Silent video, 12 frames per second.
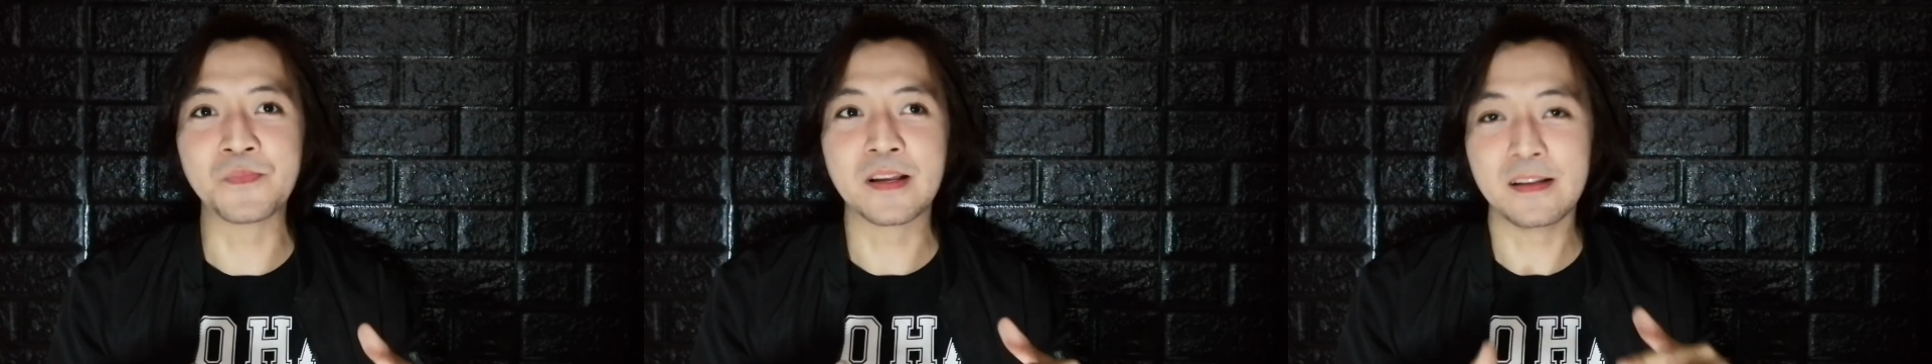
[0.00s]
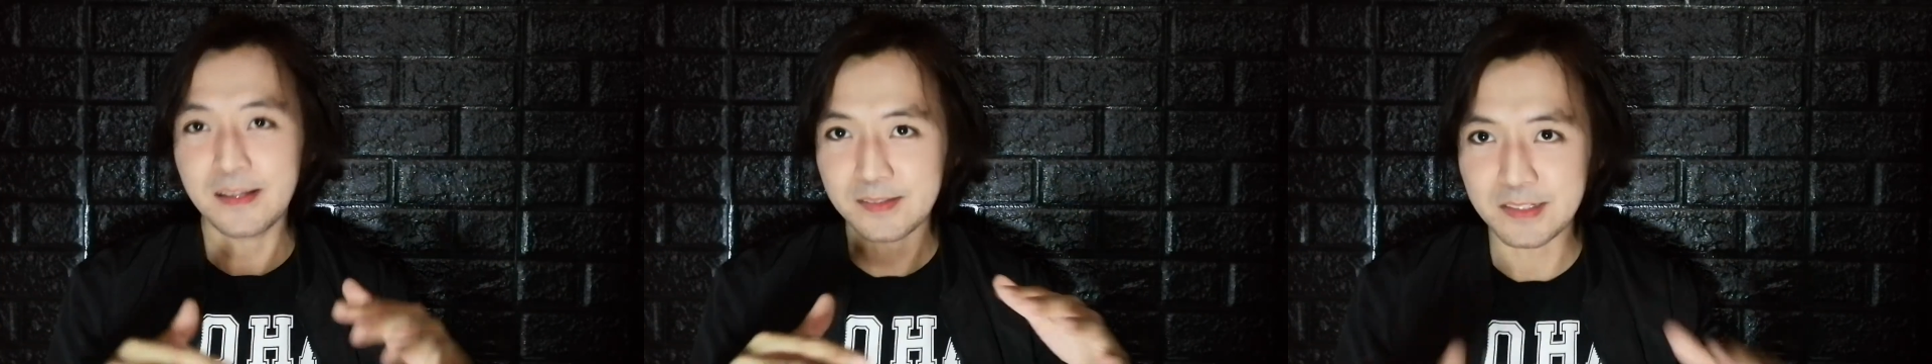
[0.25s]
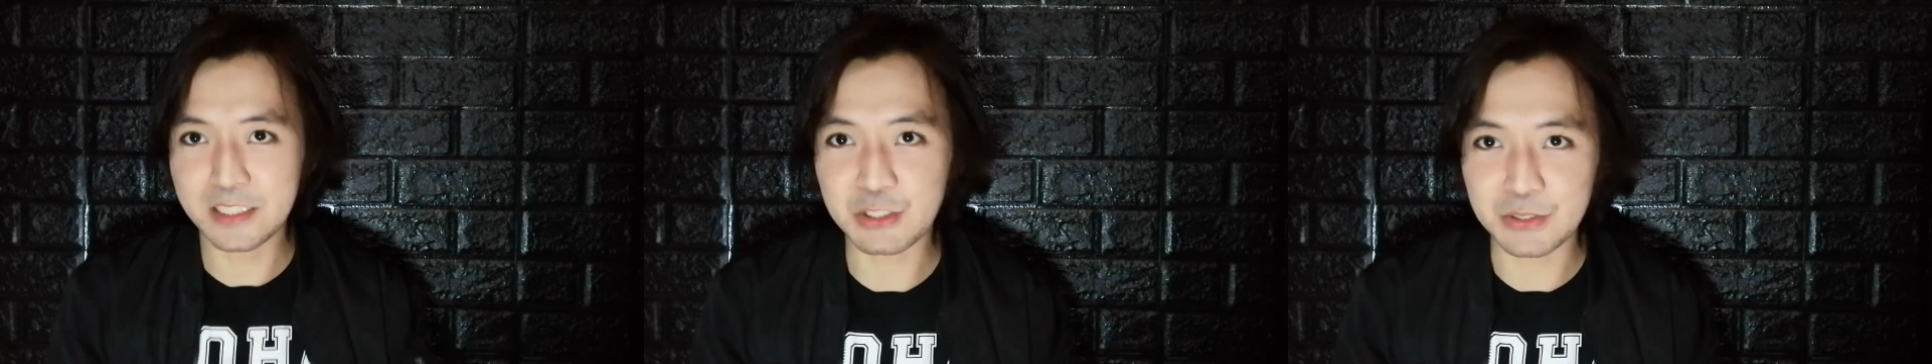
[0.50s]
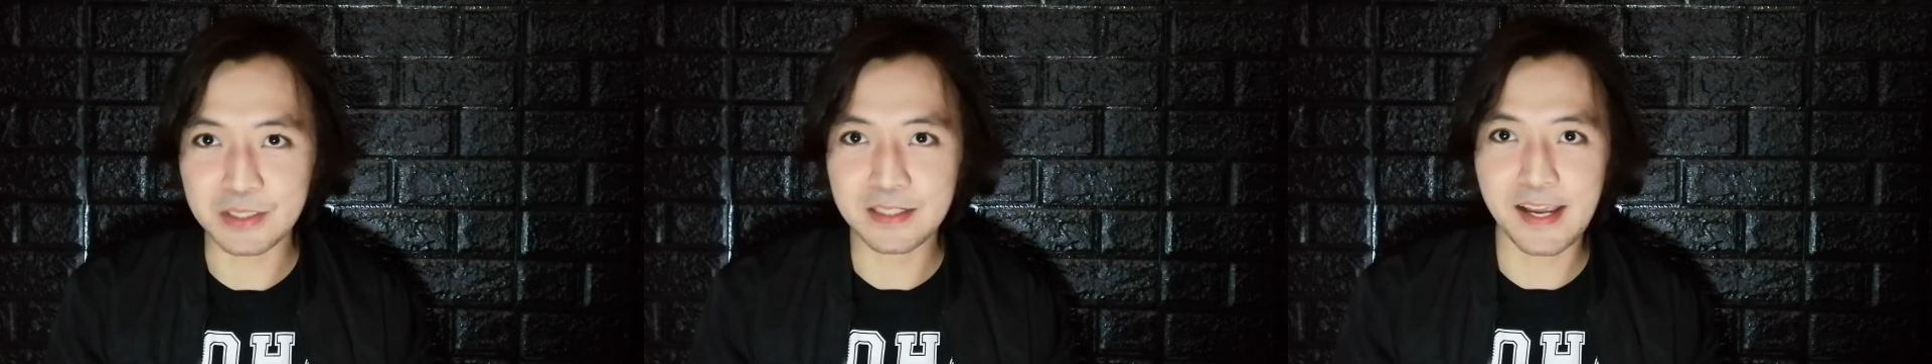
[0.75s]

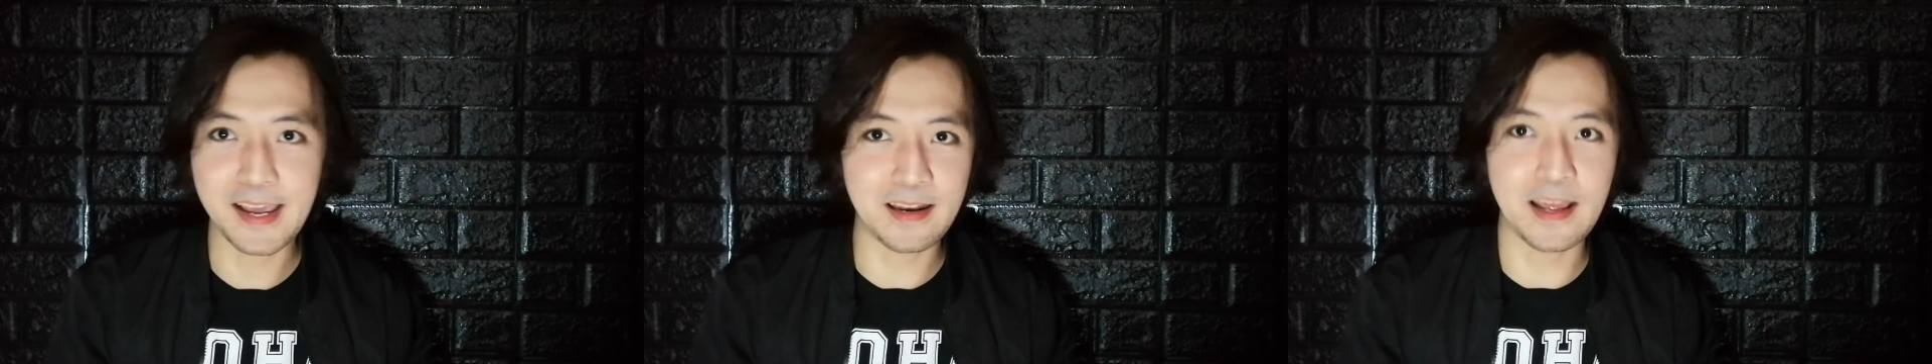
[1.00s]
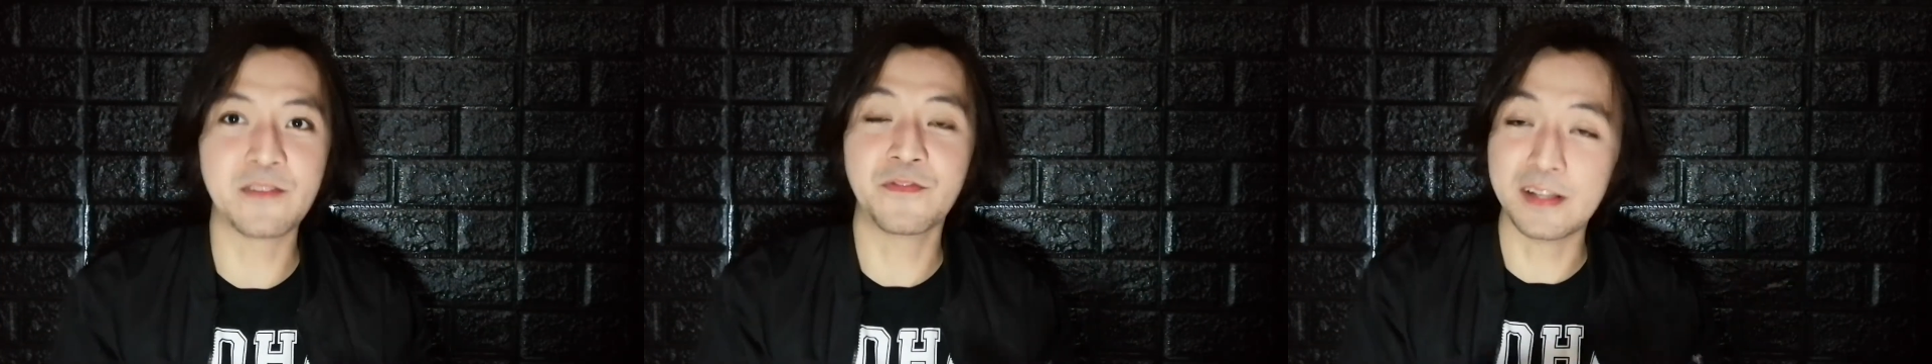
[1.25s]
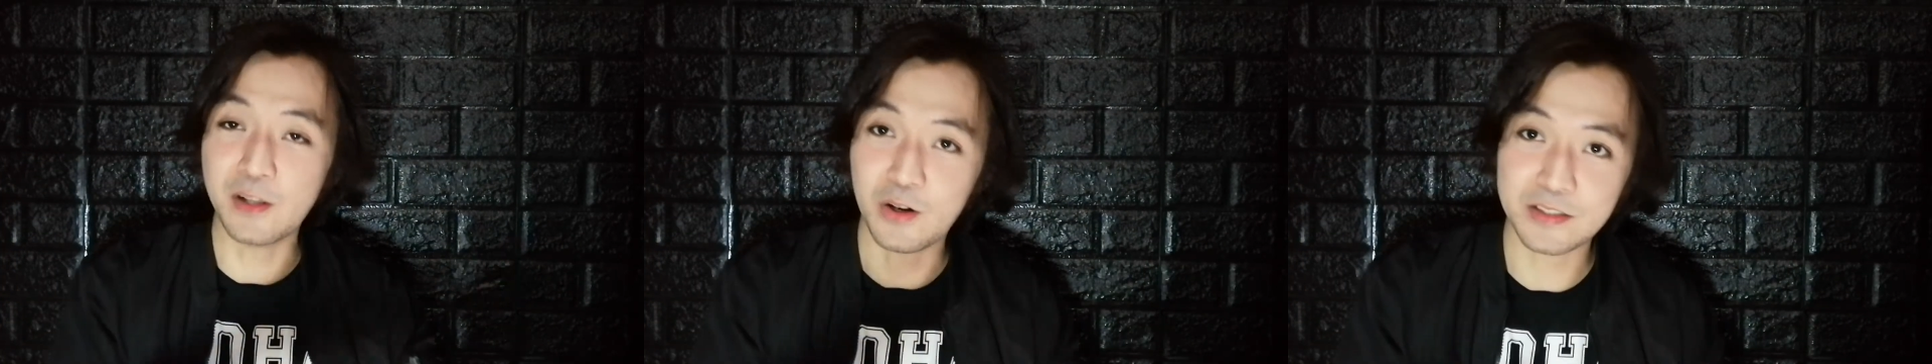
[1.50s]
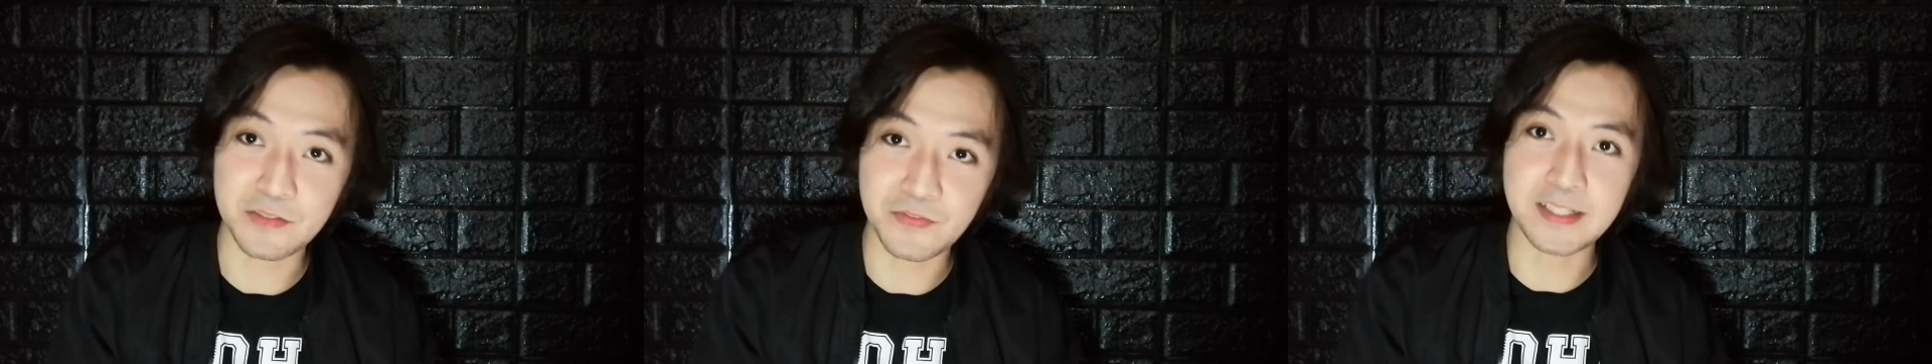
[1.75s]
literature and
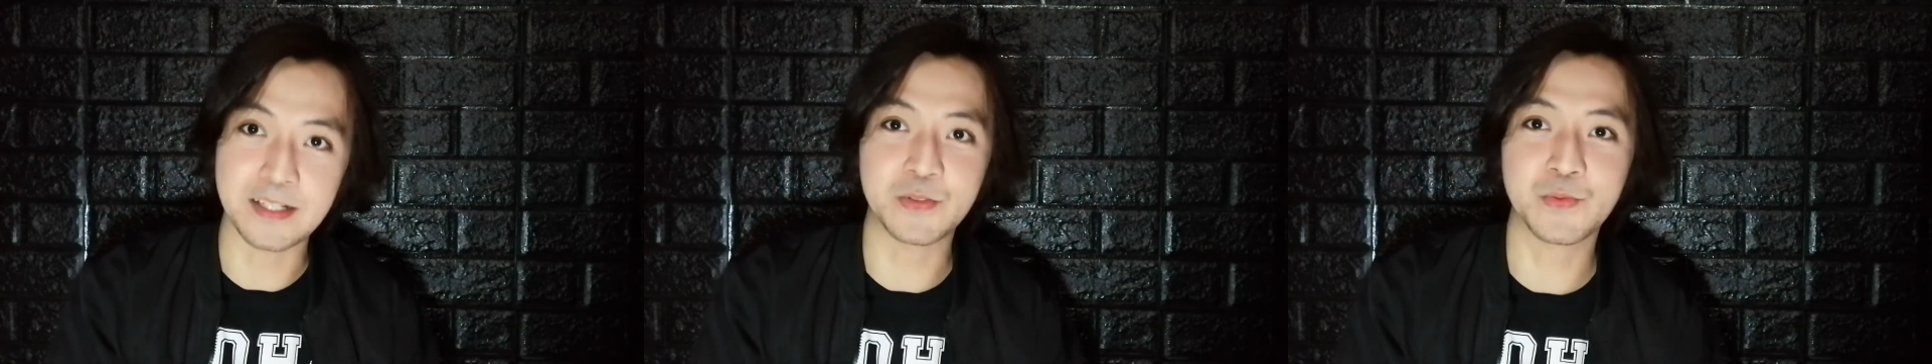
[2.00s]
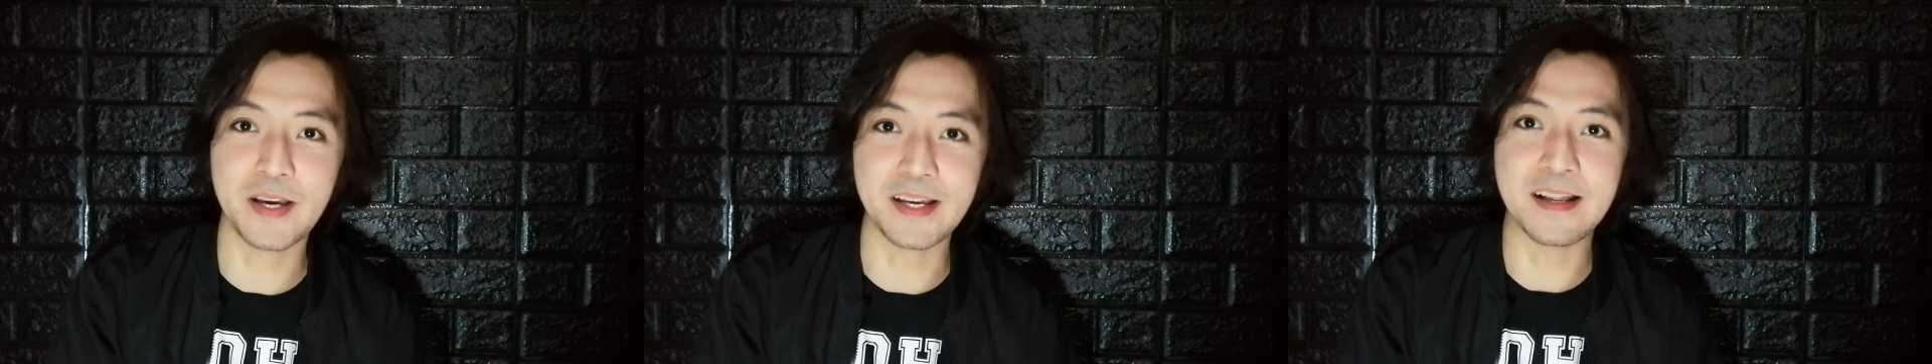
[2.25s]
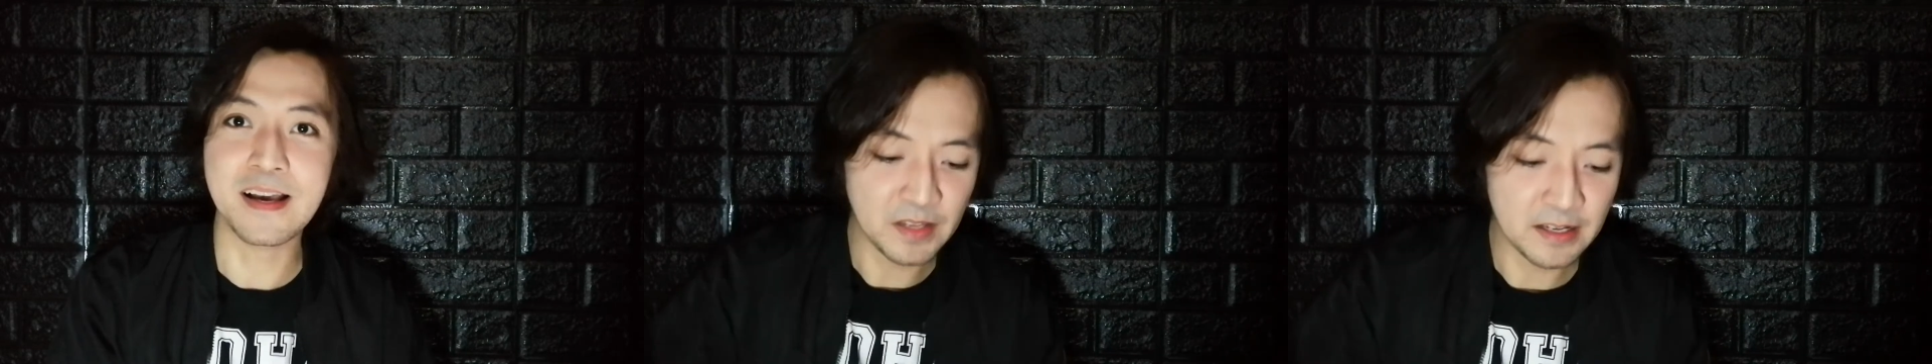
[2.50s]
philosophy as well.